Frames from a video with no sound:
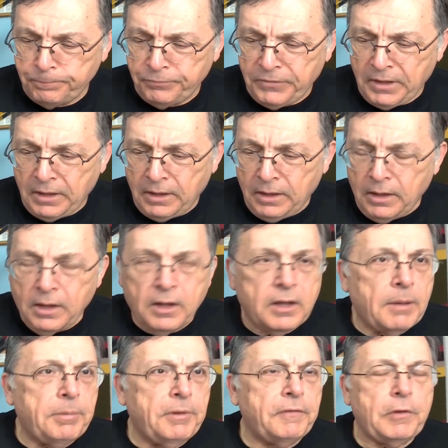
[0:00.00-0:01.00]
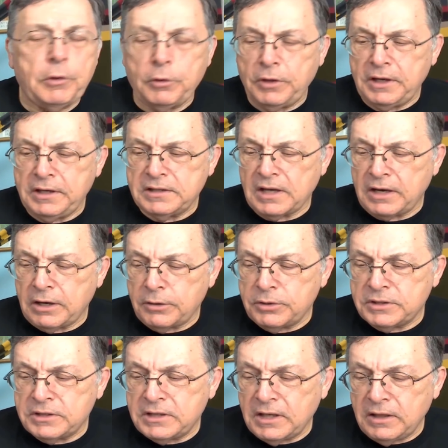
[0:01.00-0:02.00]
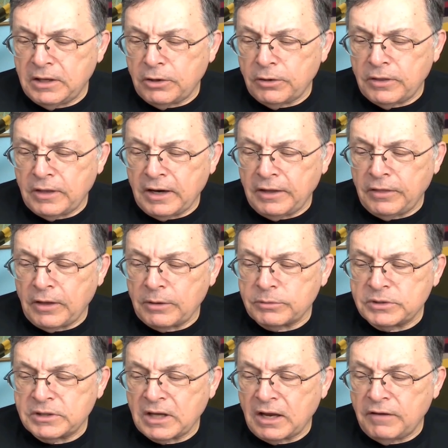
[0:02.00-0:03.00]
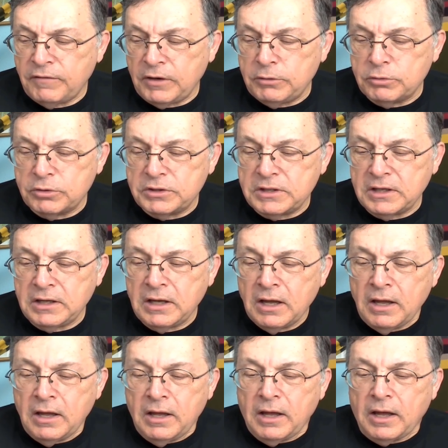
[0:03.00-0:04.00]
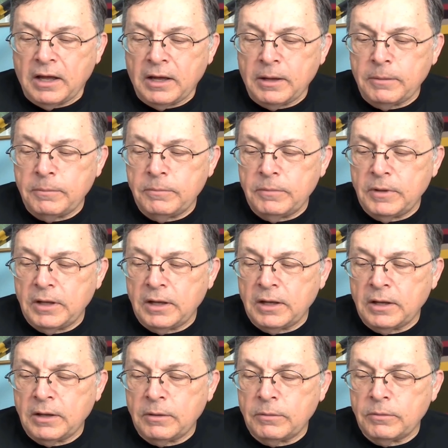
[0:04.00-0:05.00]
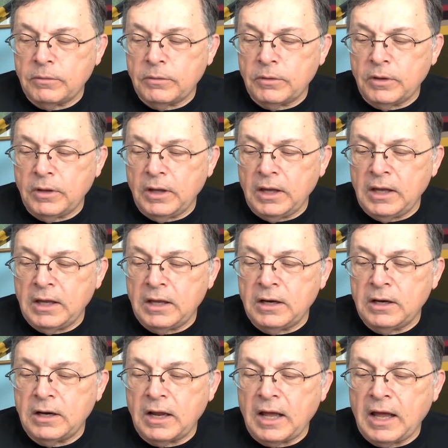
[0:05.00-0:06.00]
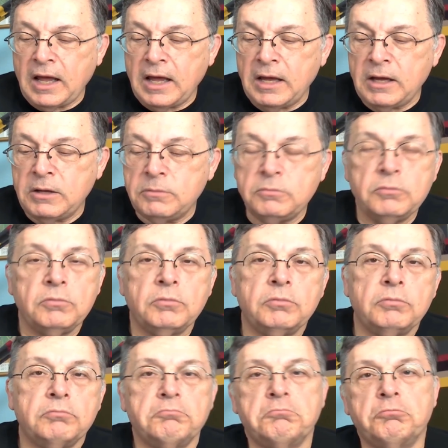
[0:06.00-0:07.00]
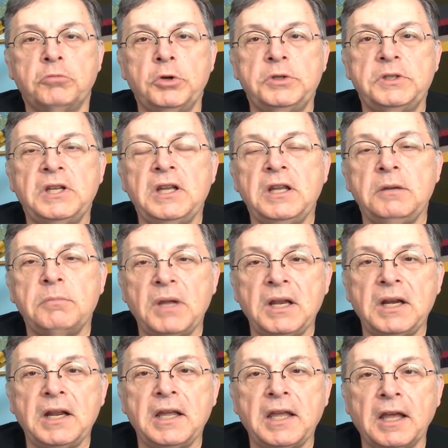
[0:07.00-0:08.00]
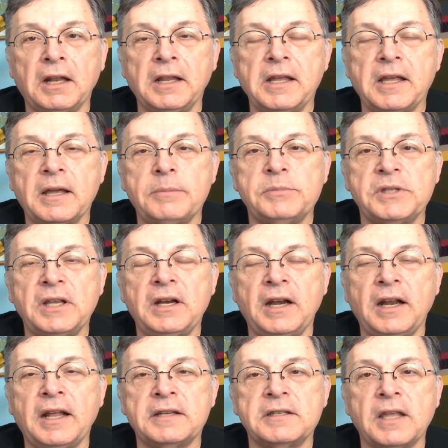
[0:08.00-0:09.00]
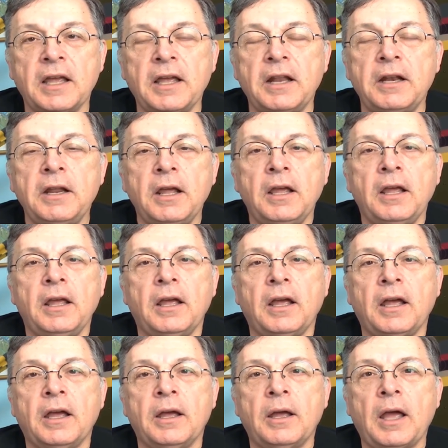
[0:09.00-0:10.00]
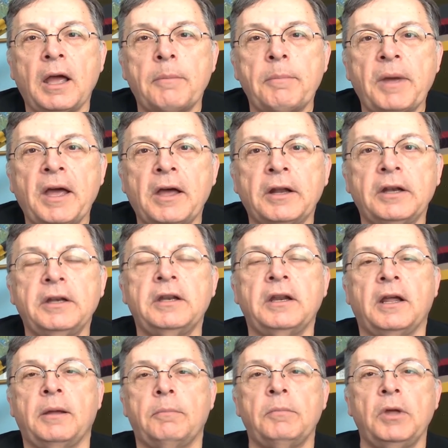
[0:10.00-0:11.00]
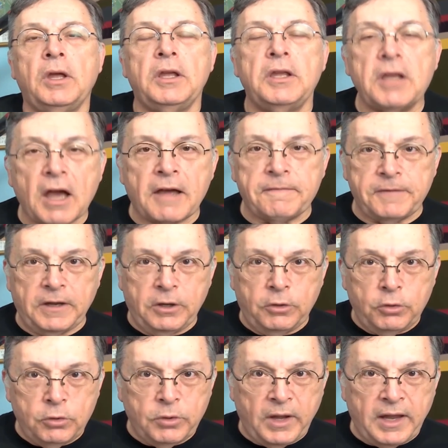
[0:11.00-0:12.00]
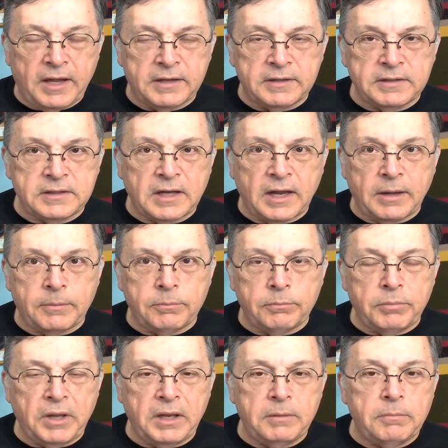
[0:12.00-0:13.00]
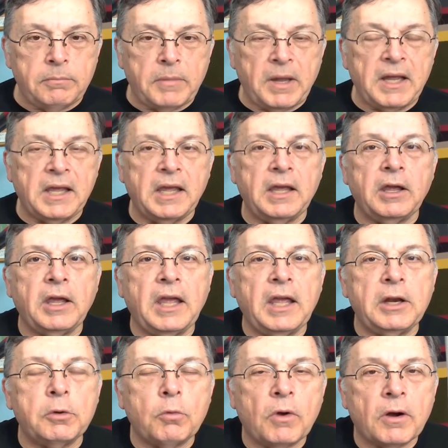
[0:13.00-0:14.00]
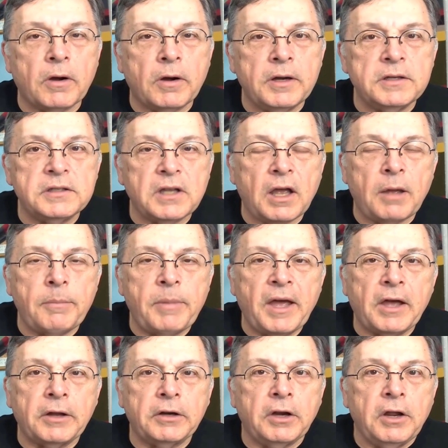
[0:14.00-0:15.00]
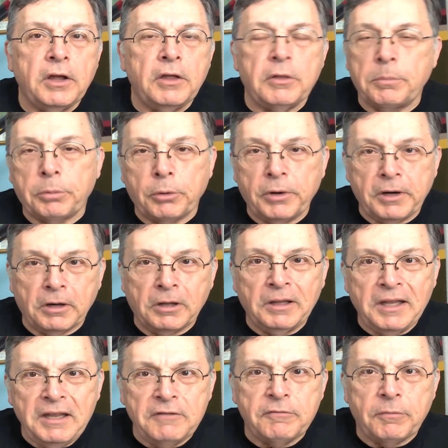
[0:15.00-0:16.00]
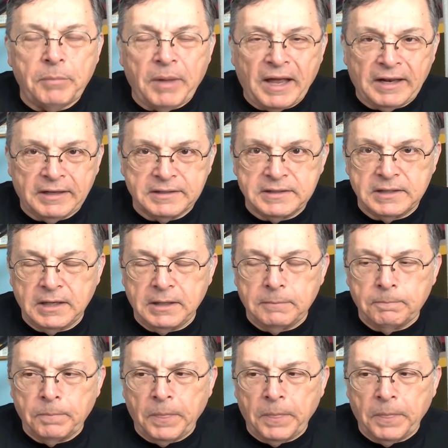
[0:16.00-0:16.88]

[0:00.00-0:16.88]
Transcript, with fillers: A couple of other things I noticed in there that I thought was kind of interesting. Um, uh, in a routine meeting, Kelly comes in and asks Ed uh, about um, Yaphit, who has uh, been making inquiries about the parental leave policy.